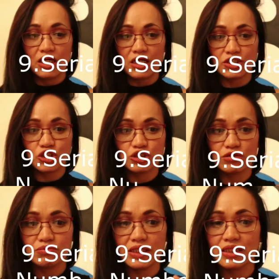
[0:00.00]
It
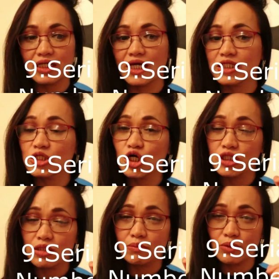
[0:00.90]
should be indicated on
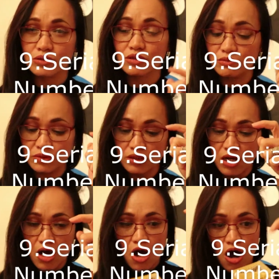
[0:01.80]
the bottoms
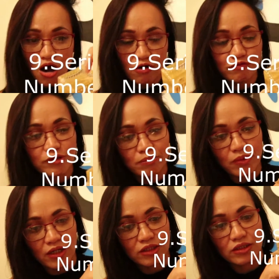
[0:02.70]
of the
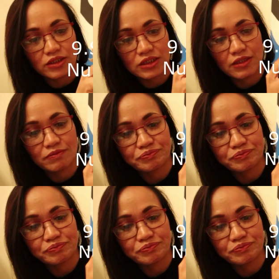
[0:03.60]
bottles.